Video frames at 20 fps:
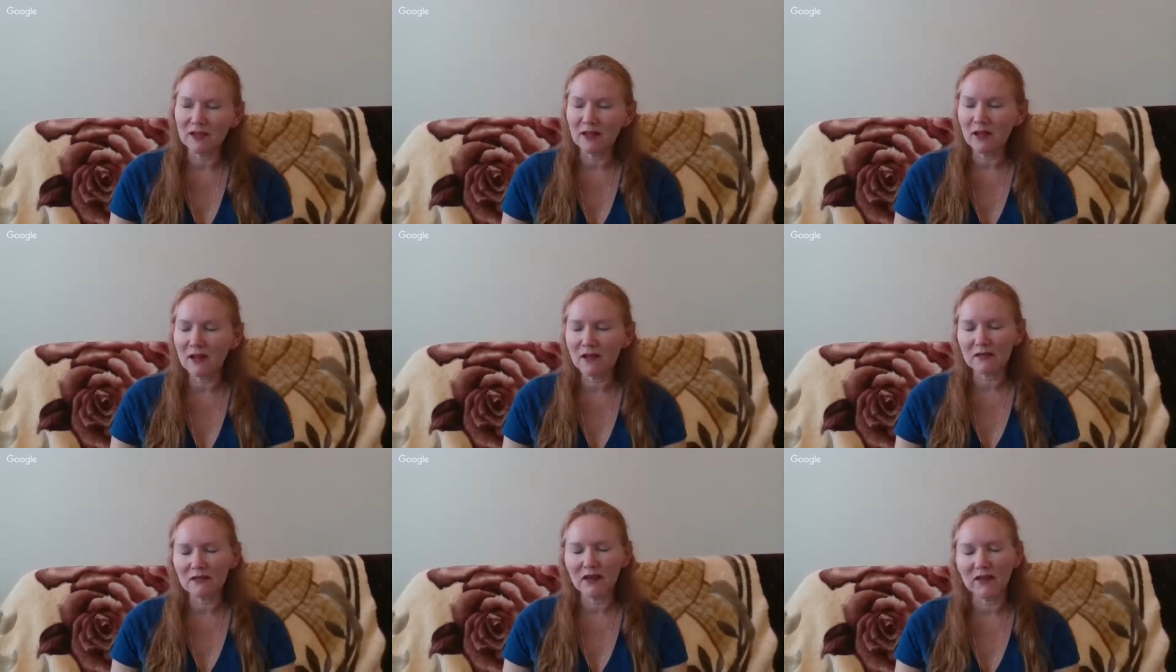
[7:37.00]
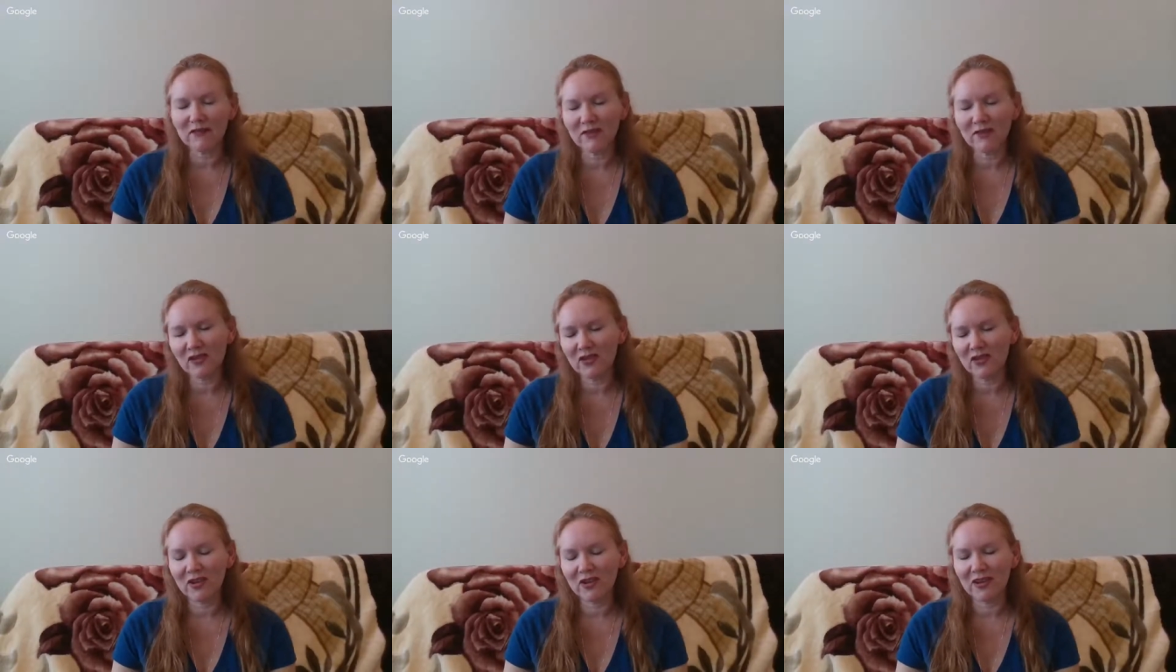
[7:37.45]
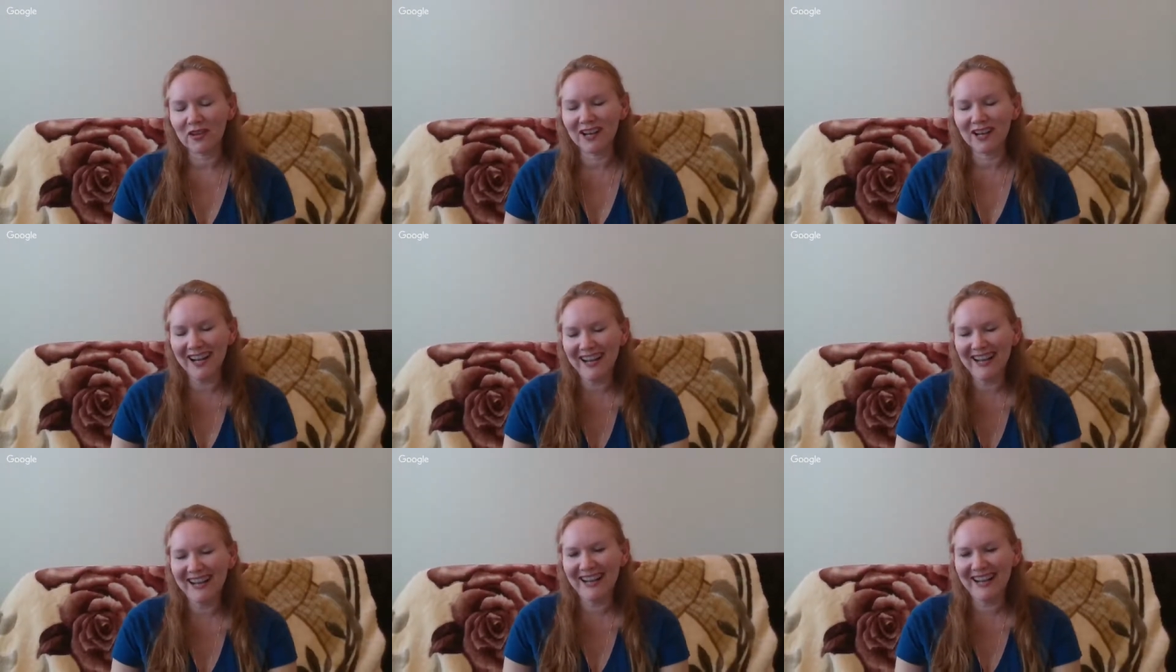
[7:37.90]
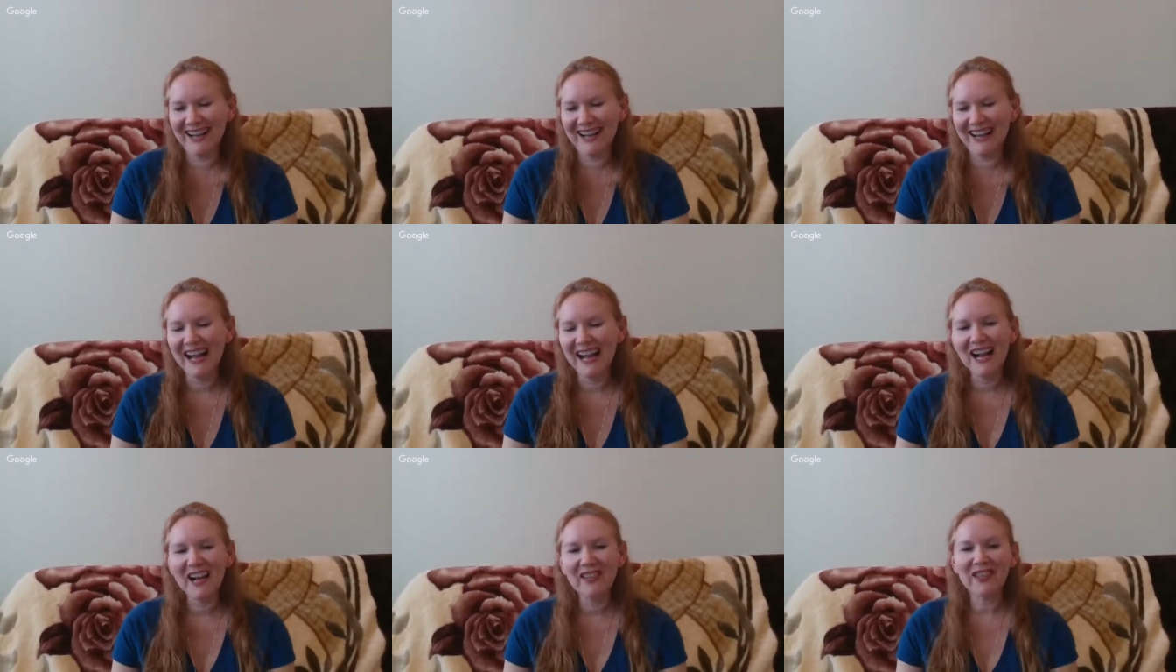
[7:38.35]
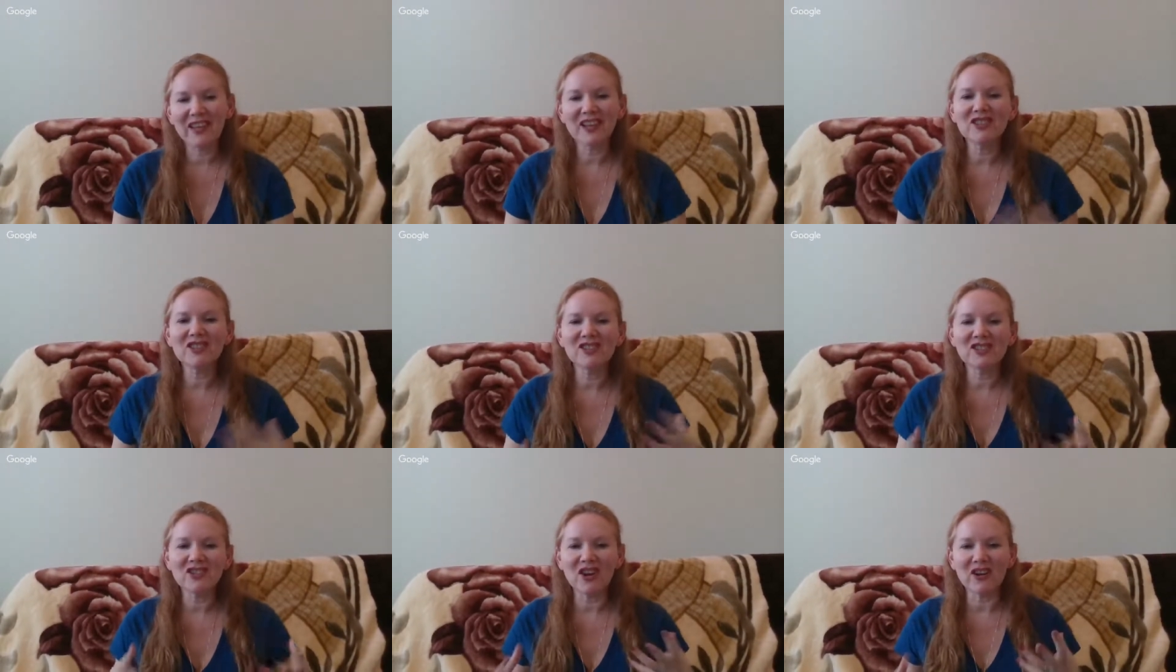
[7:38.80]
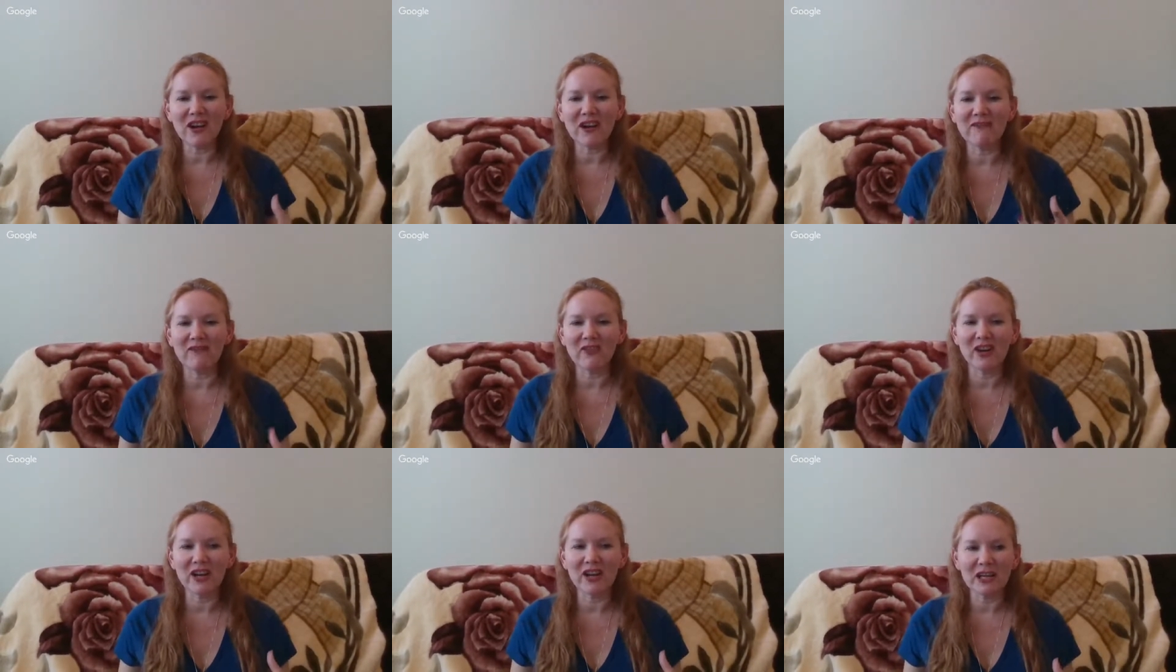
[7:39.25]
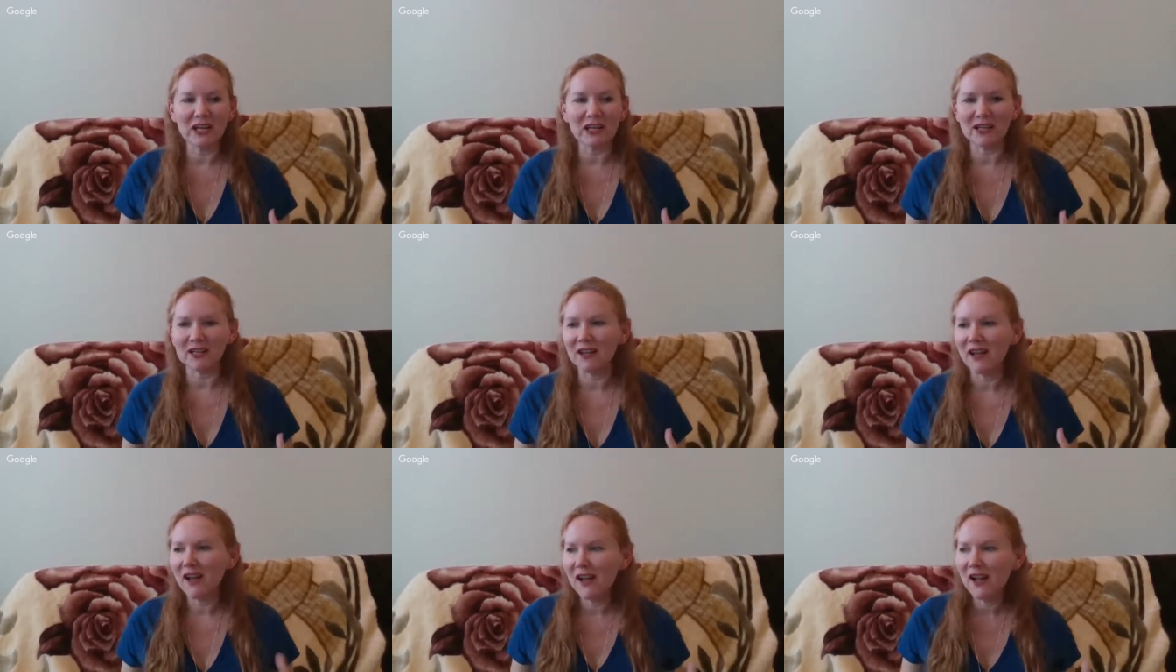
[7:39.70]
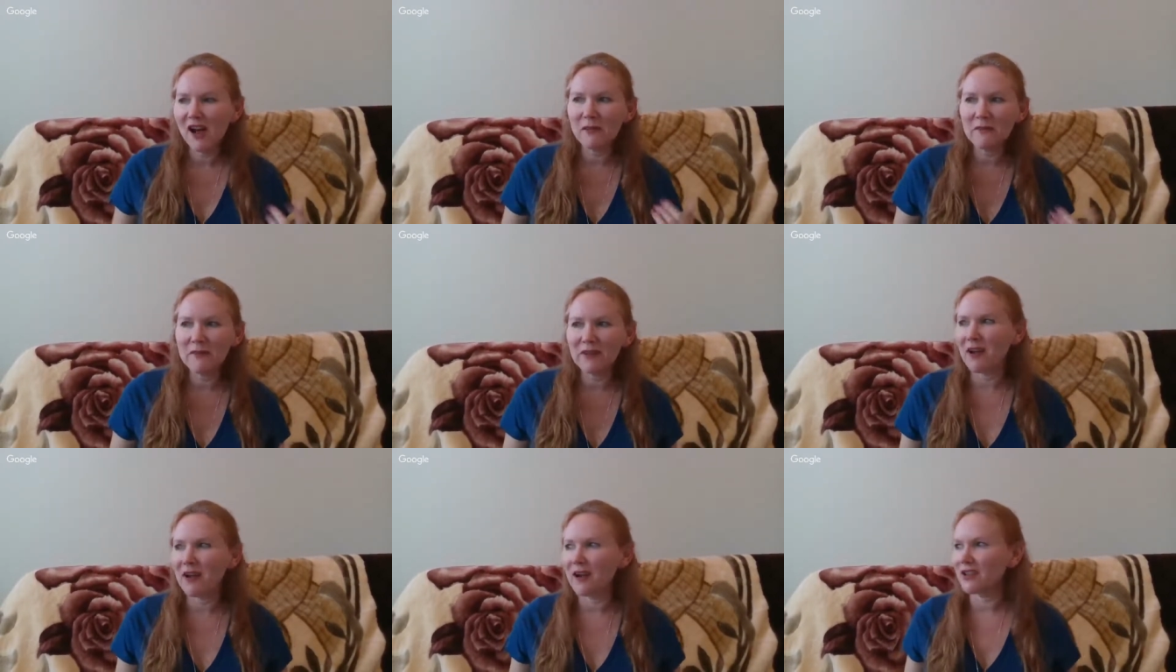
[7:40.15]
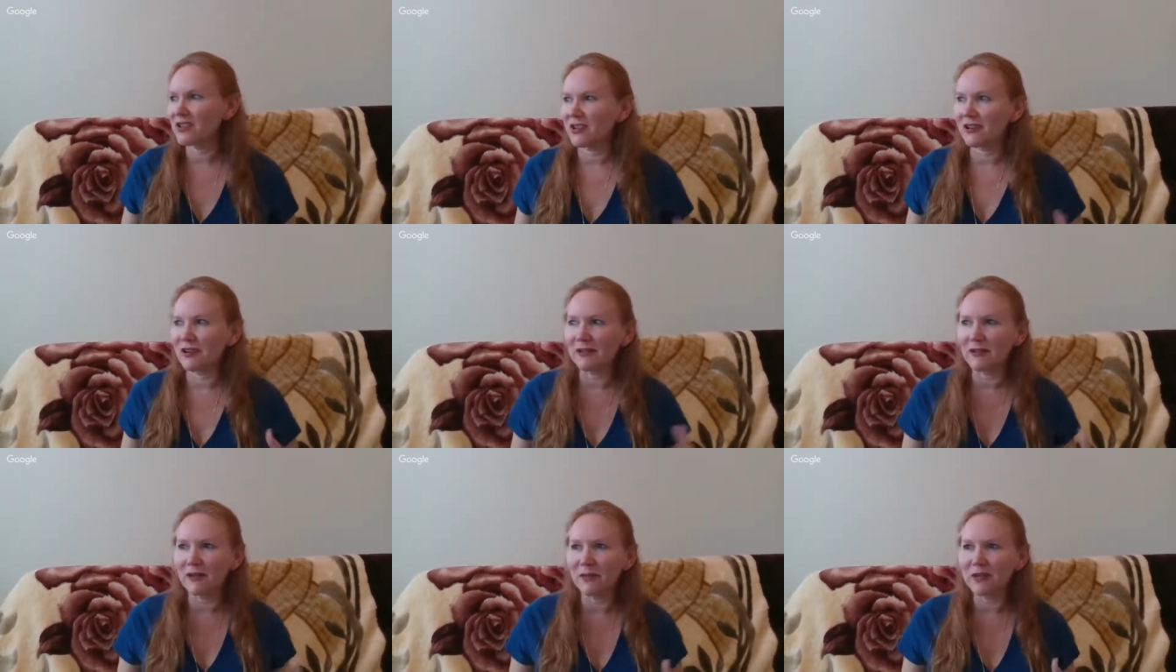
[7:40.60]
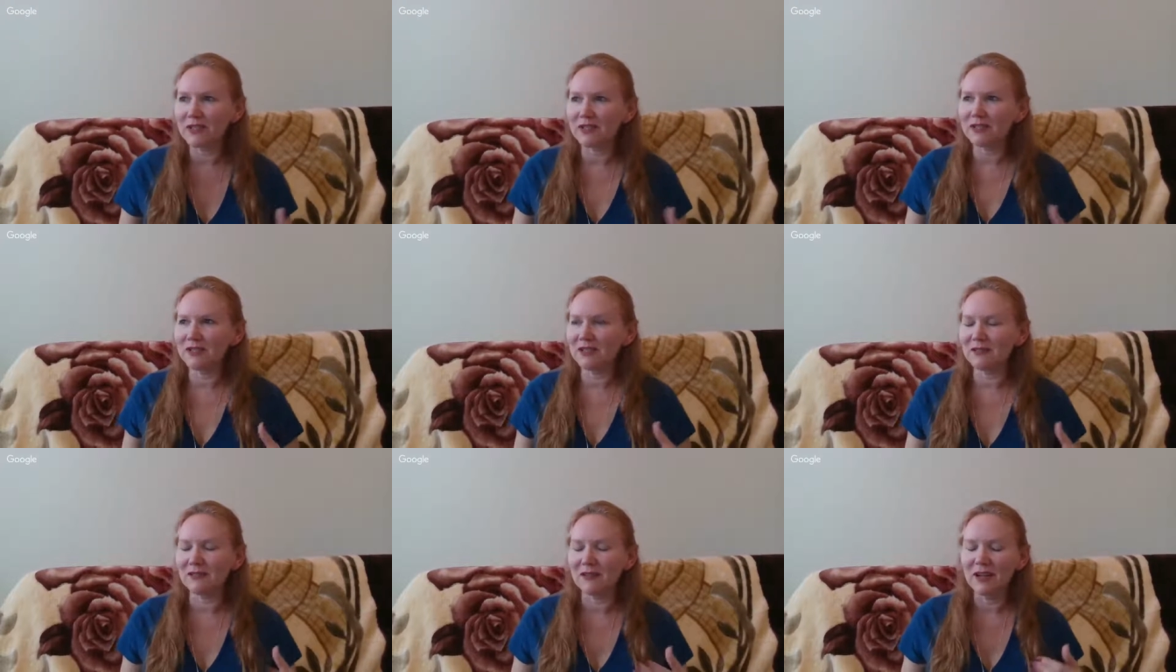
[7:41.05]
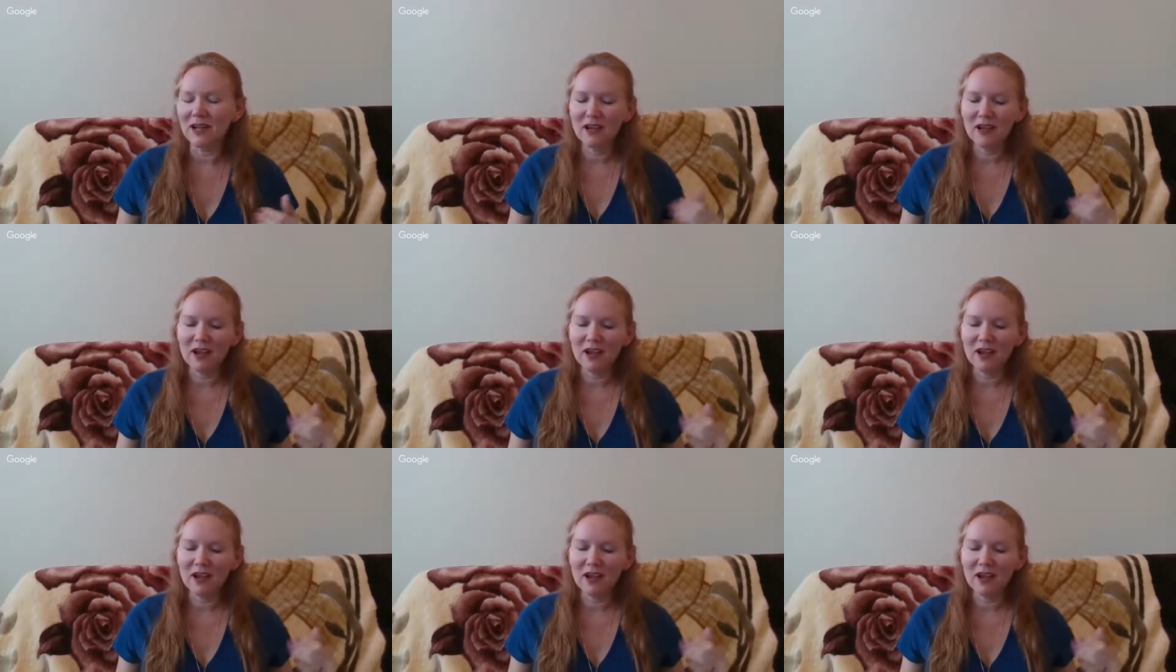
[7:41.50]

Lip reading: Like, oh, I feel good. They can start out frantic, like, oh my gosh, I don't know what to do.